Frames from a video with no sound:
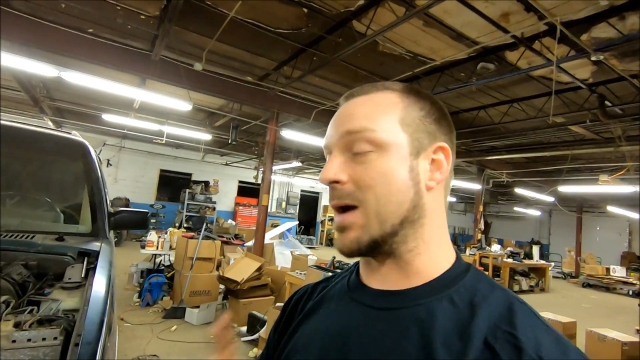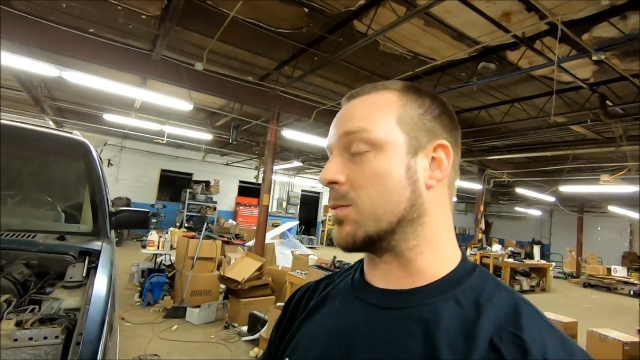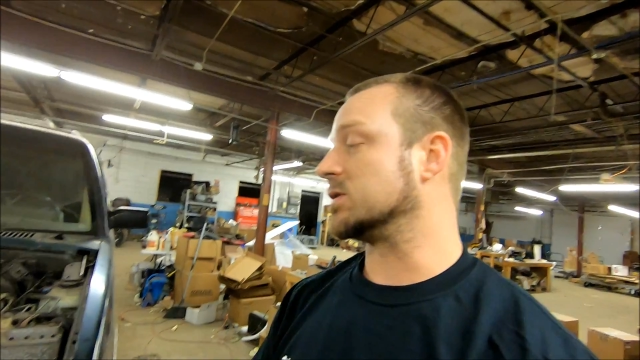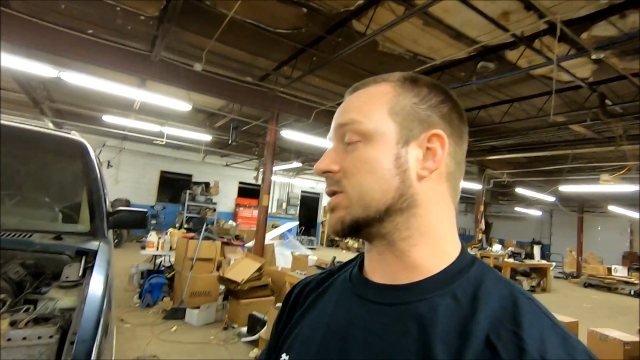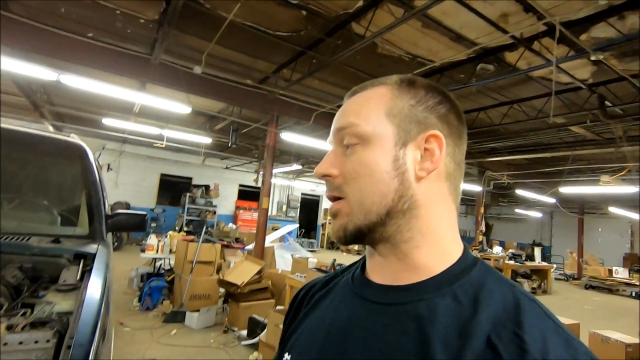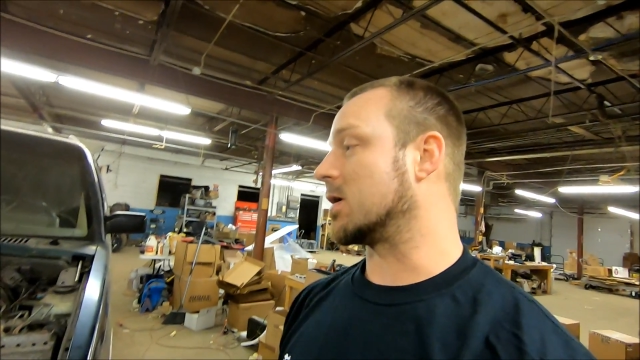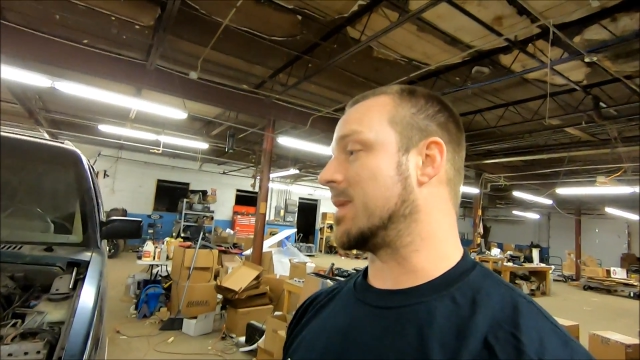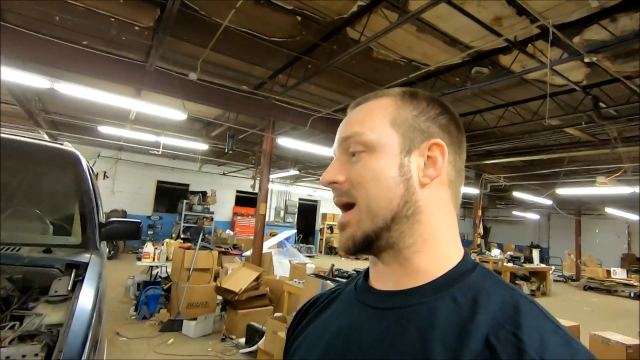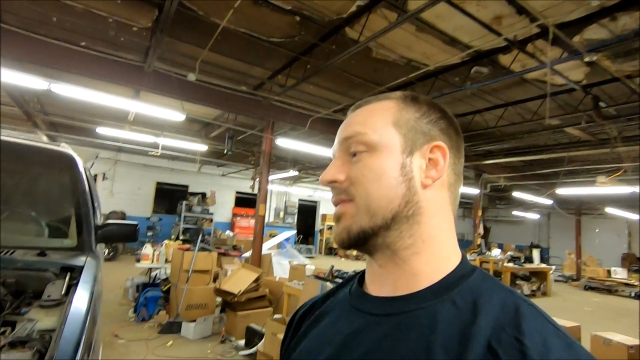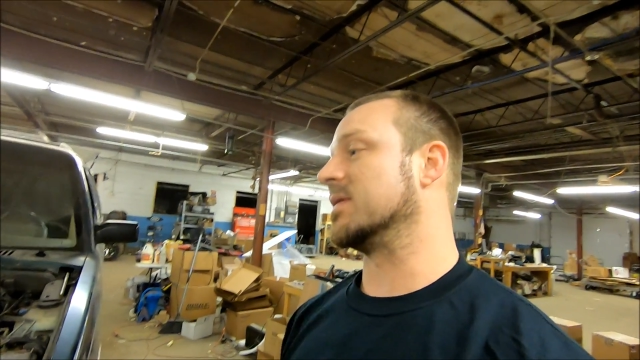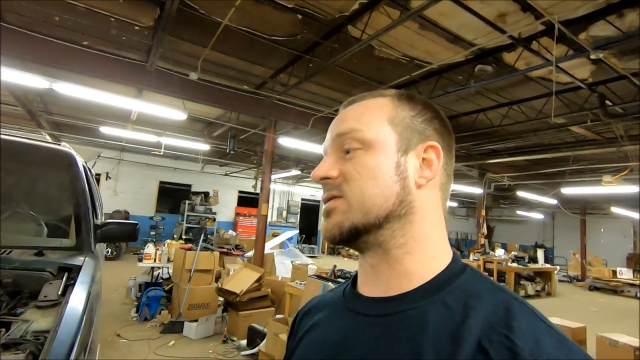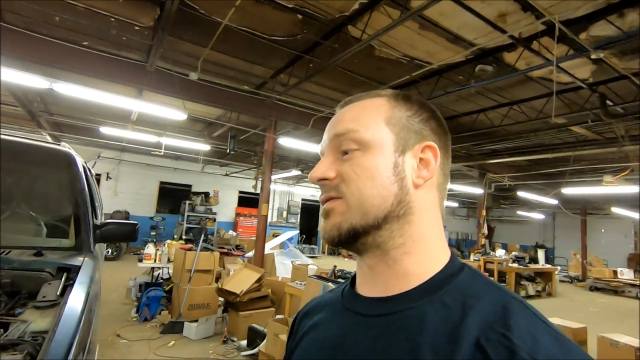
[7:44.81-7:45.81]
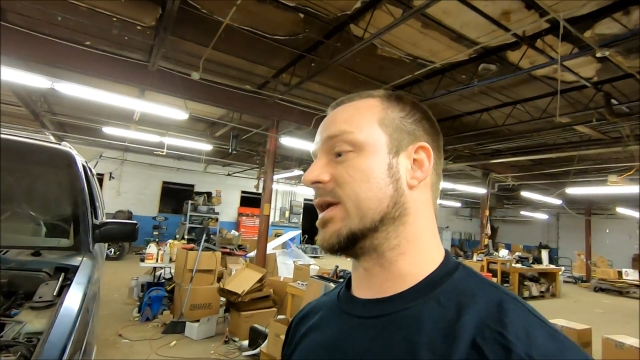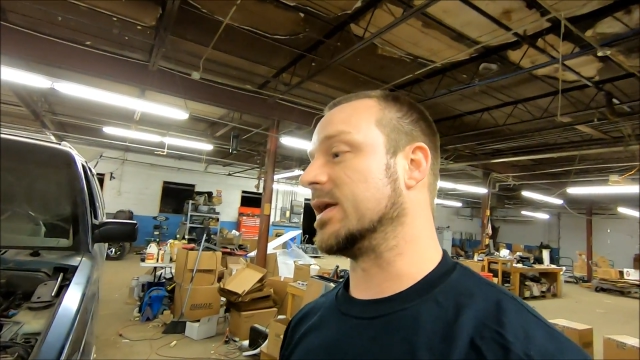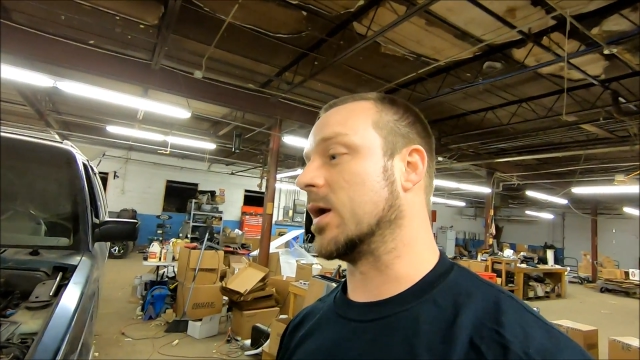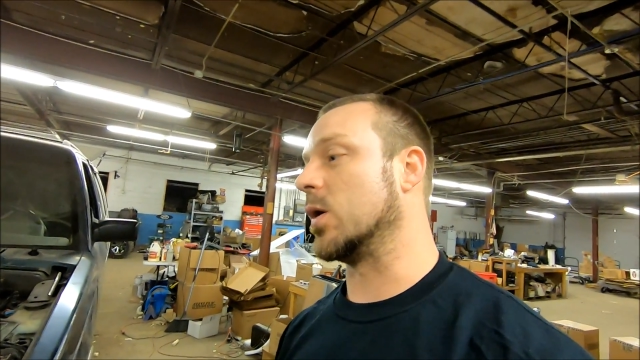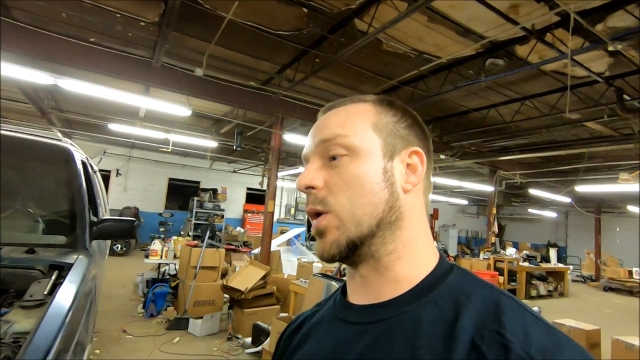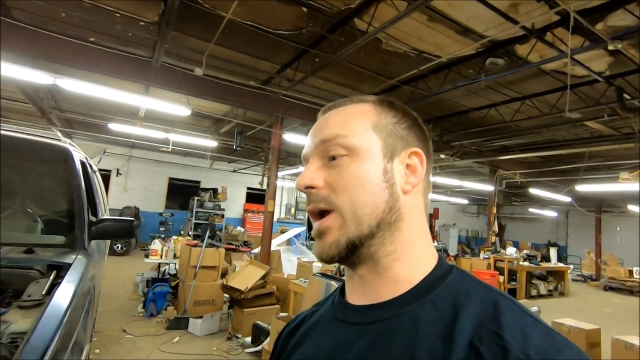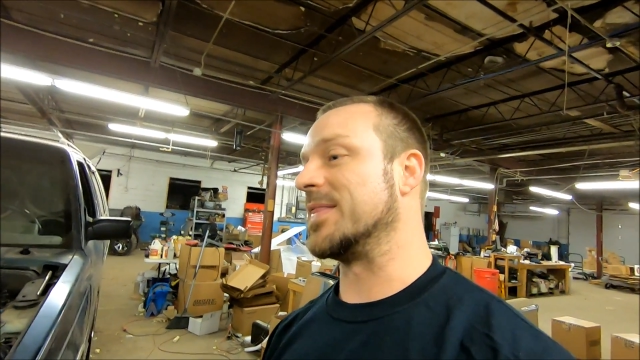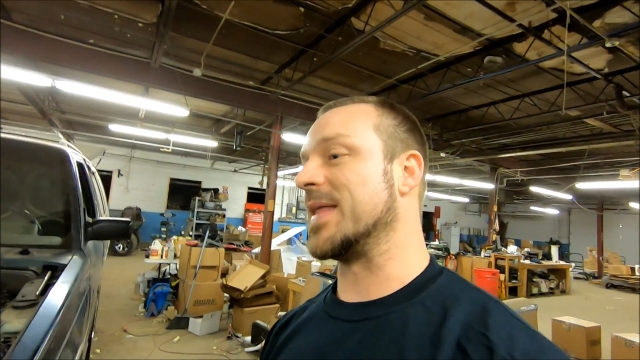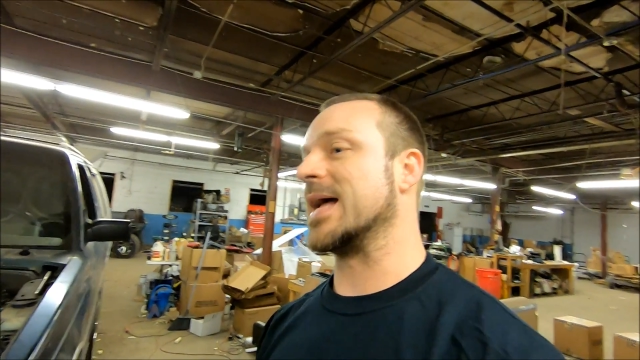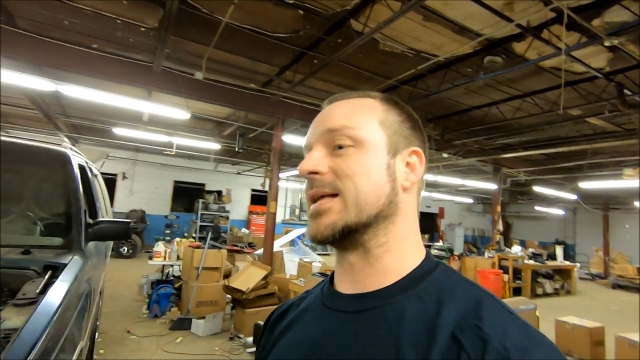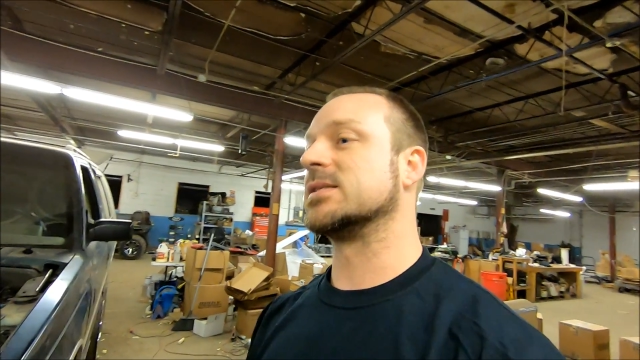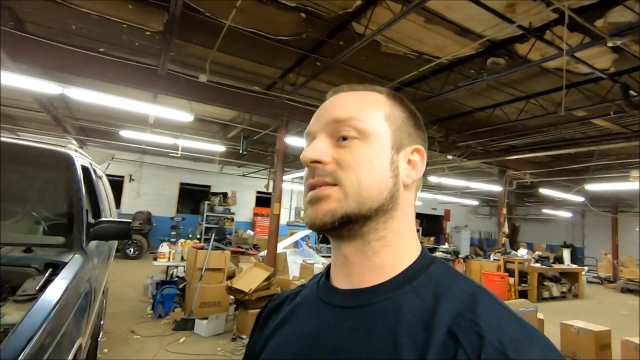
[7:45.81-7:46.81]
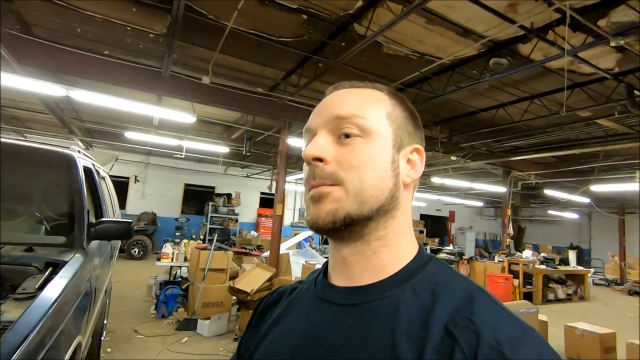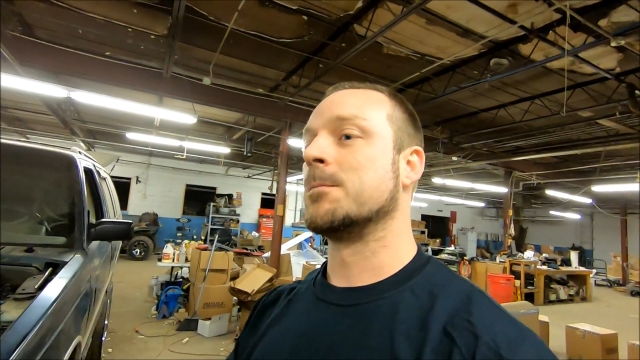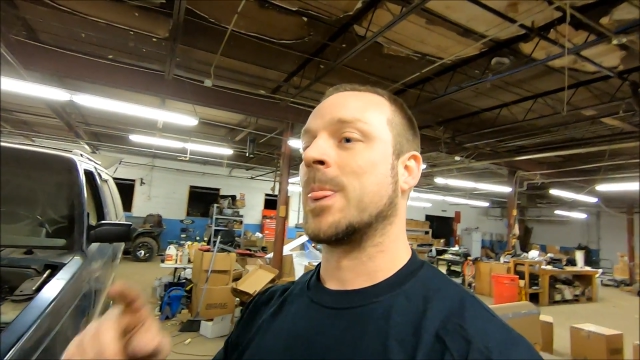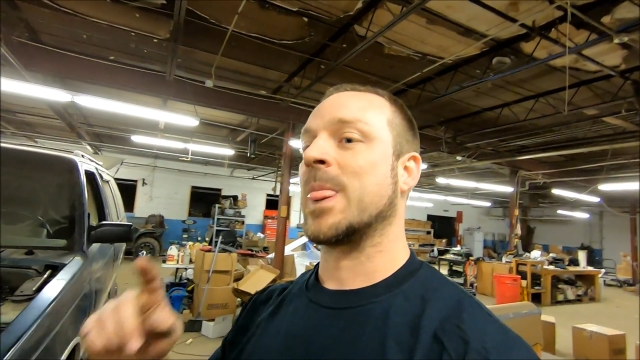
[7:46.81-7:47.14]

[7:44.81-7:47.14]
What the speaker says: I would talk about in this video, and that's